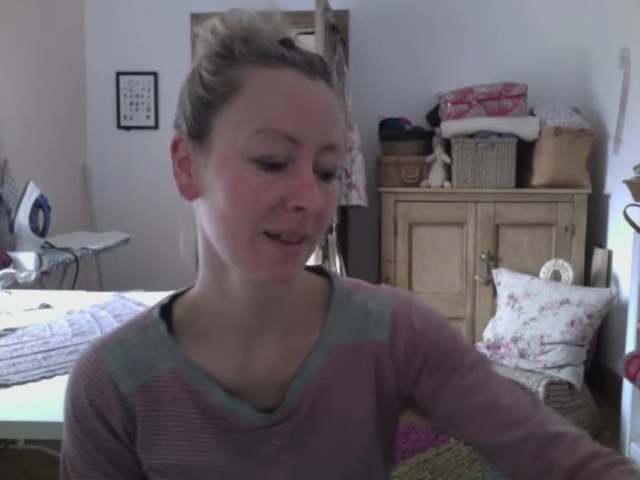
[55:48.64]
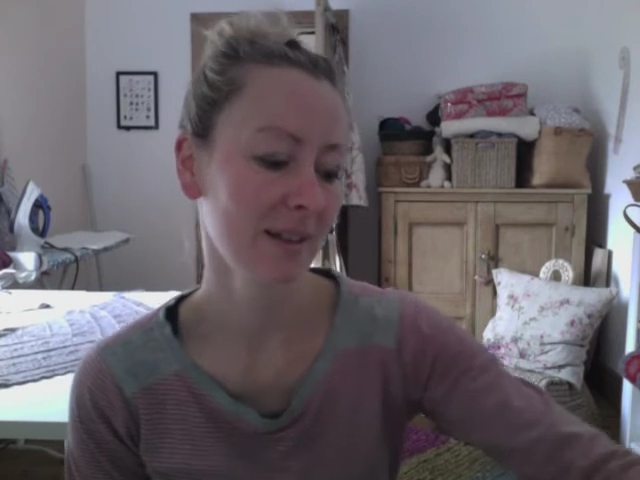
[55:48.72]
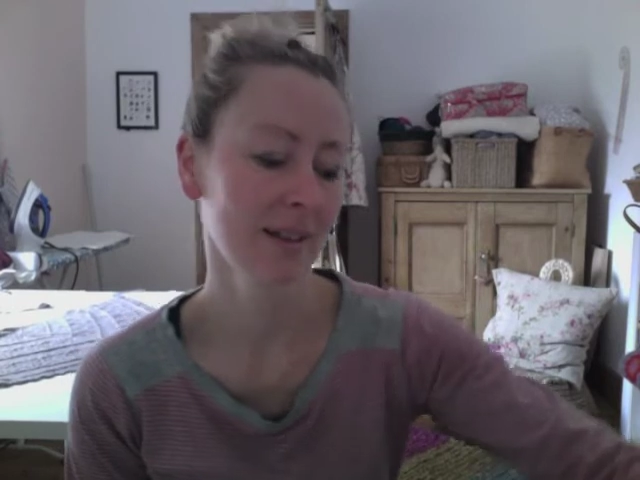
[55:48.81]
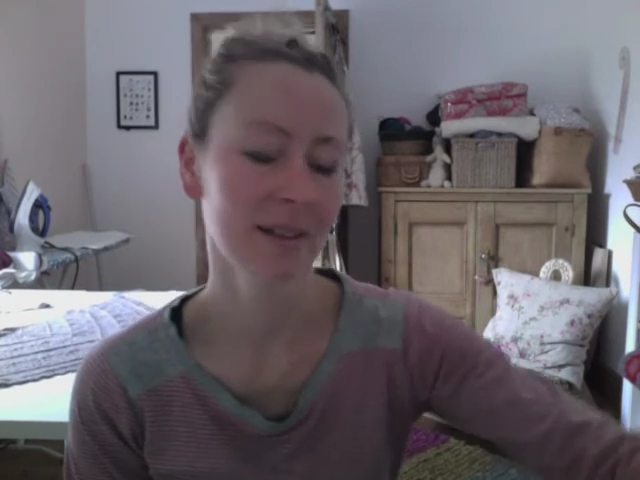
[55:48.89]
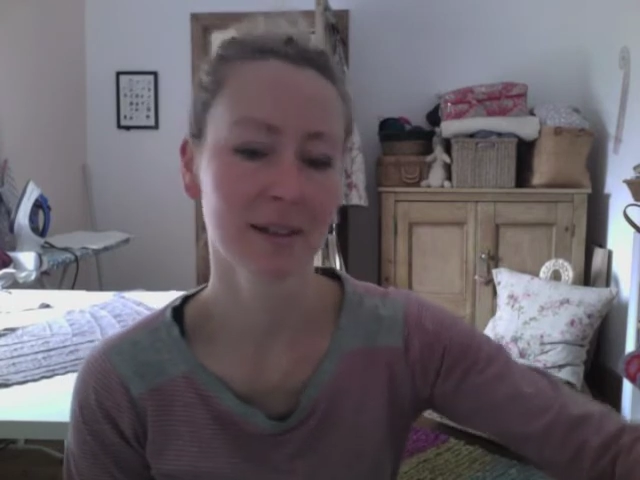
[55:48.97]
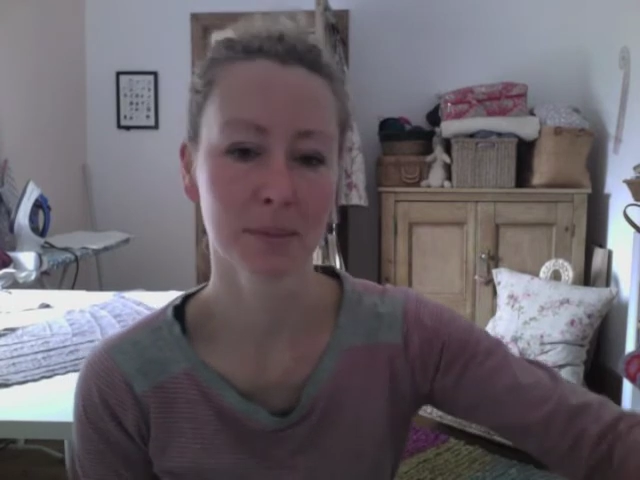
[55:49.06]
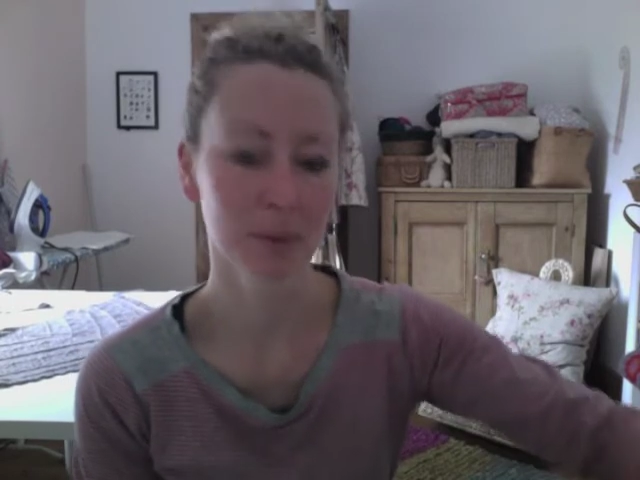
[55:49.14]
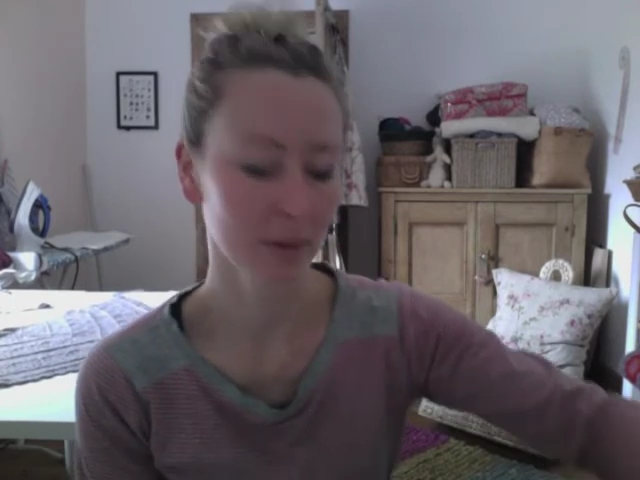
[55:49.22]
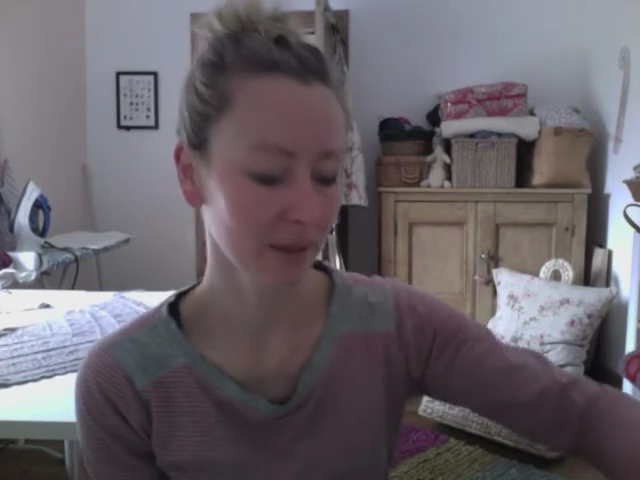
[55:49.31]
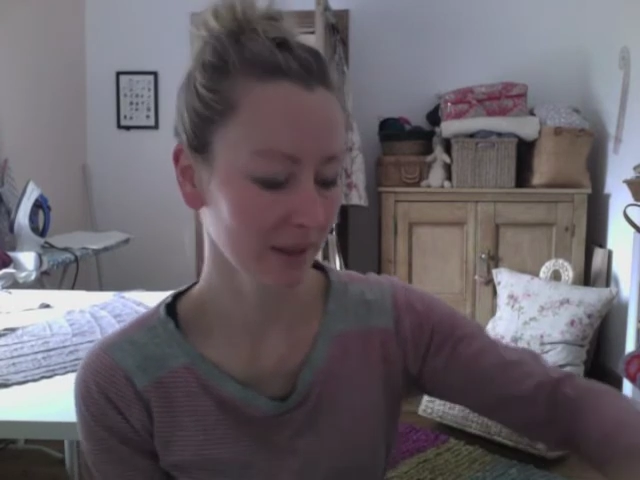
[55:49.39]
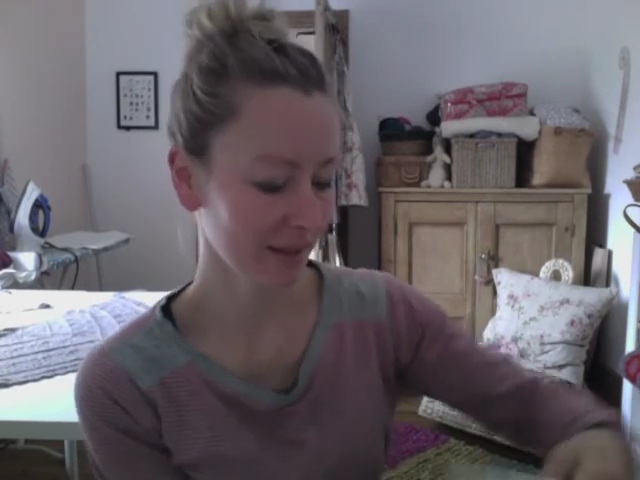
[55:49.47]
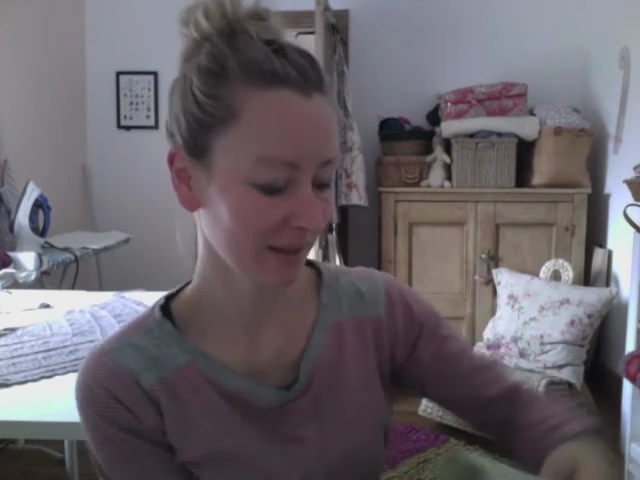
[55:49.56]
some
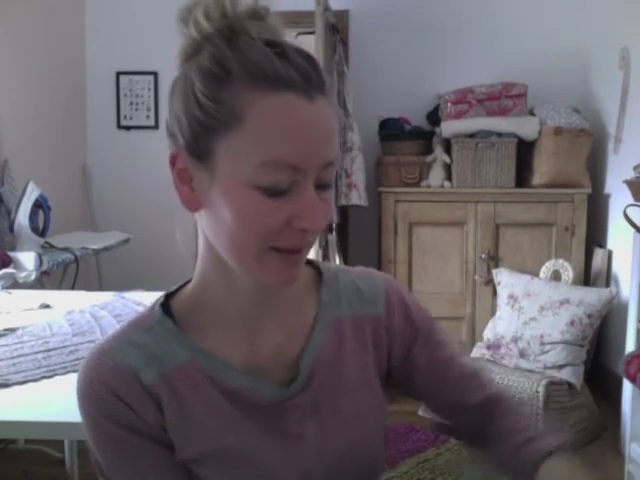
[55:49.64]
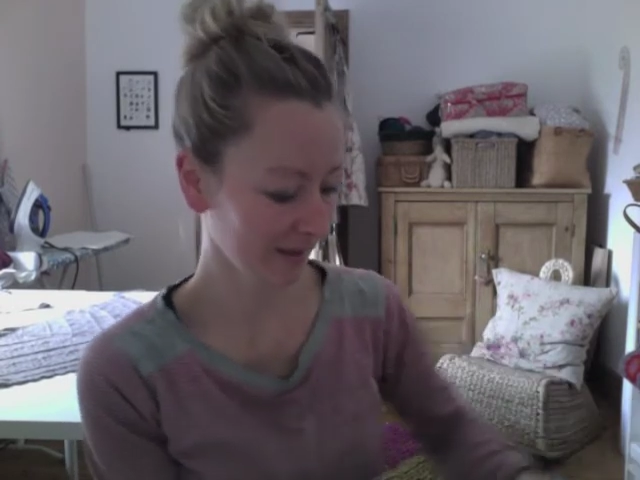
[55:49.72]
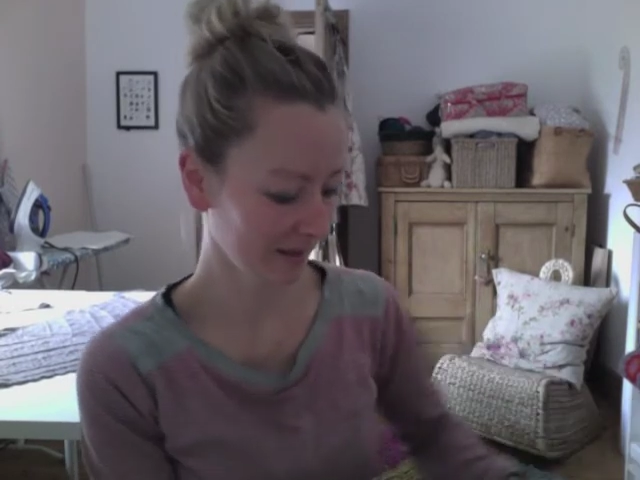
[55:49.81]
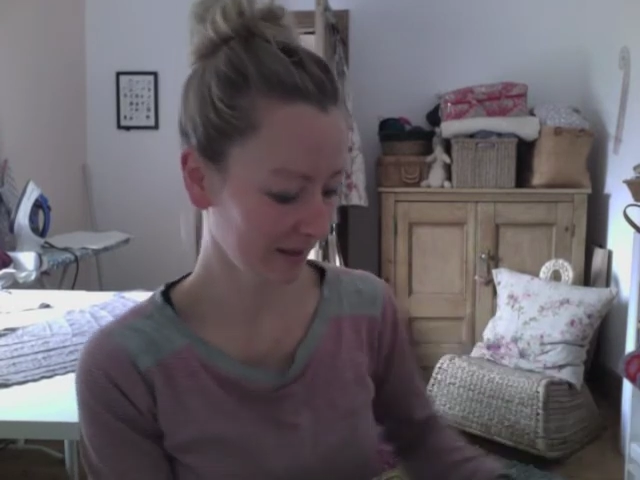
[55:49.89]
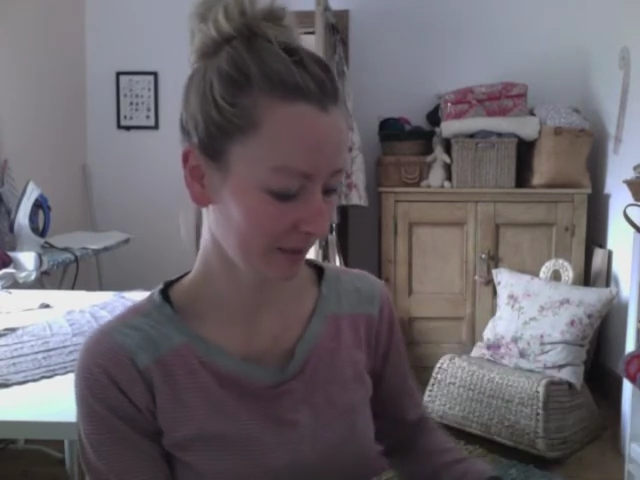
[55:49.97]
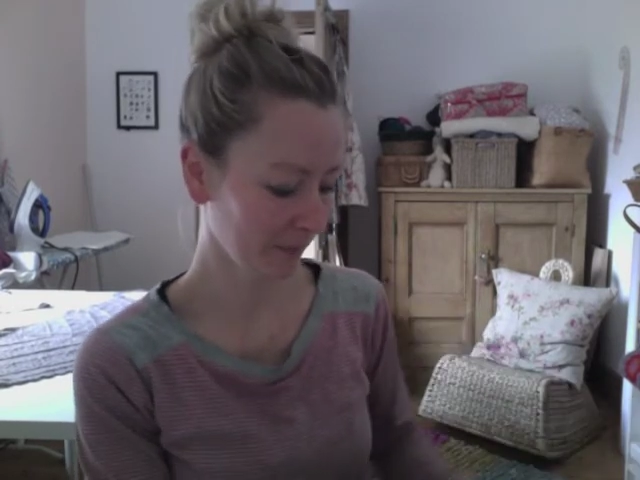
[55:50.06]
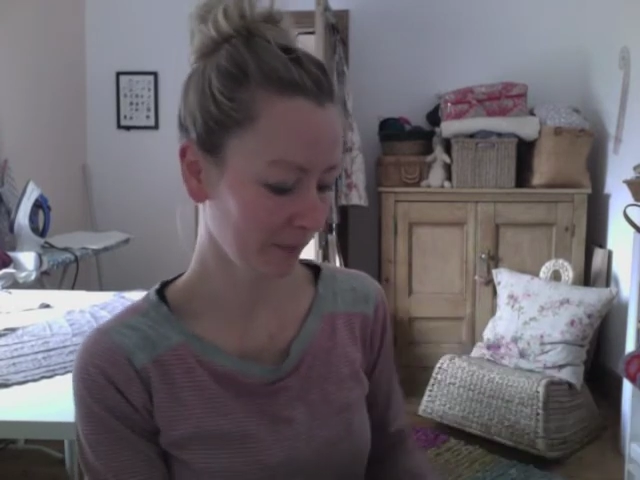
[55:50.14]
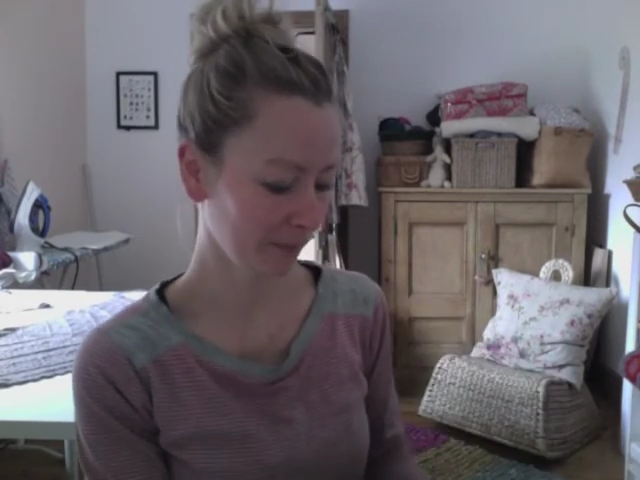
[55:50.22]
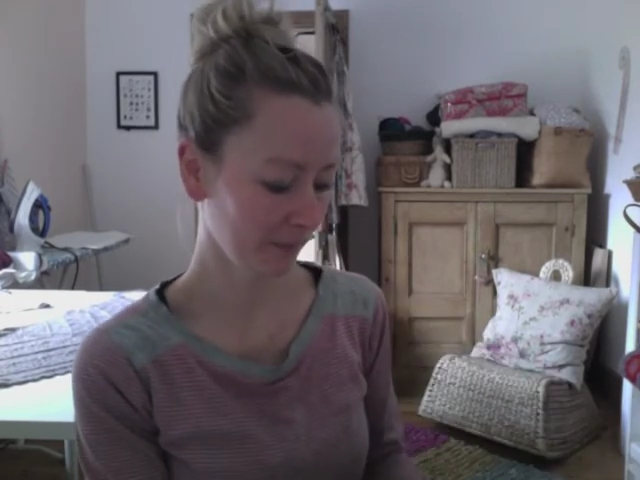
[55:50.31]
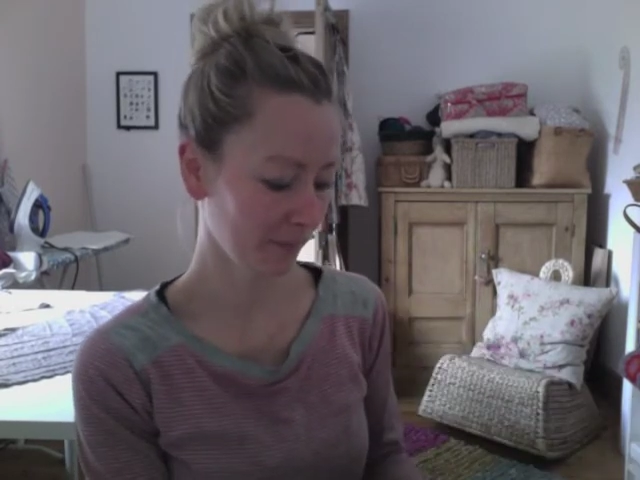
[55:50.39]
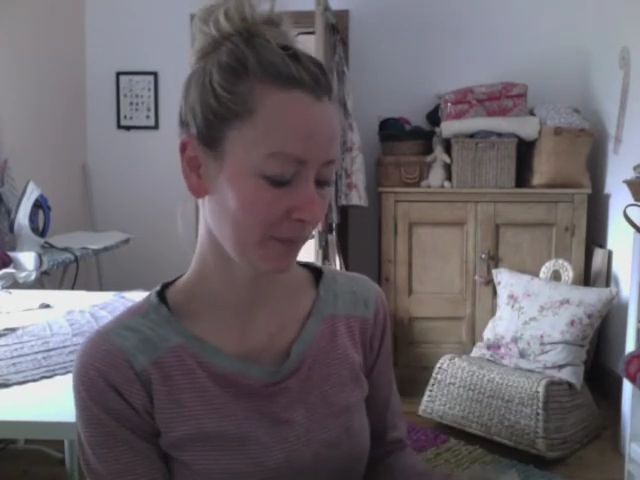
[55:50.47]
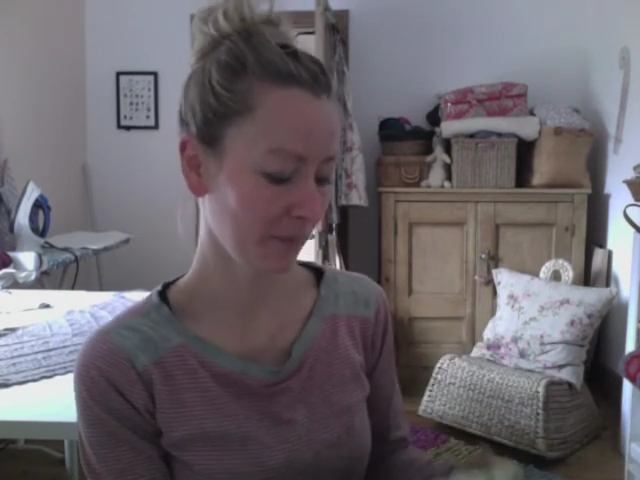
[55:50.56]
point.
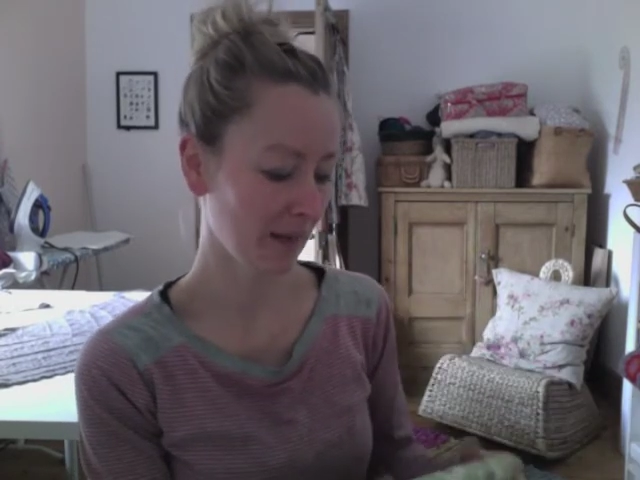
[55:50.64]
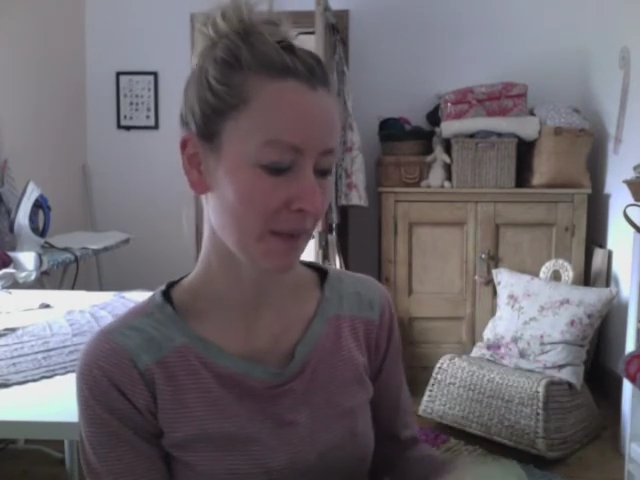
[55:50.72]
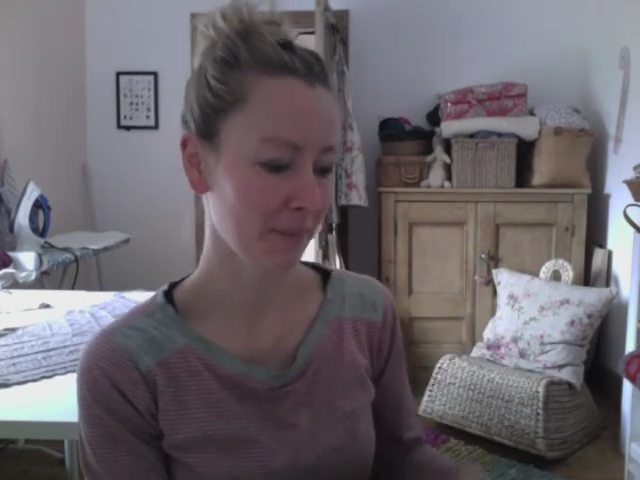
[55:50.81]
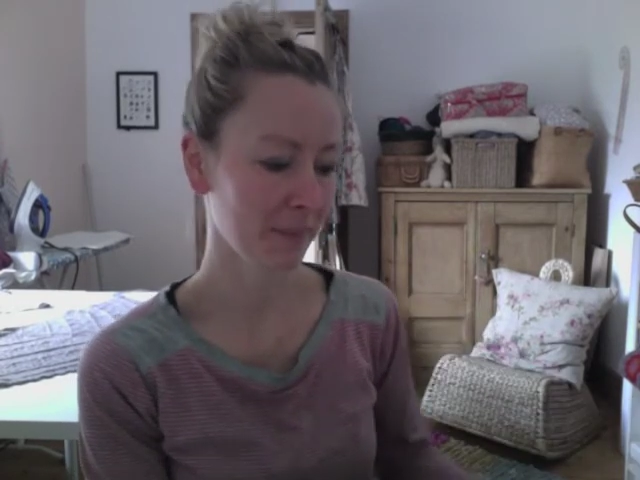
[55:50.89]
Yeah,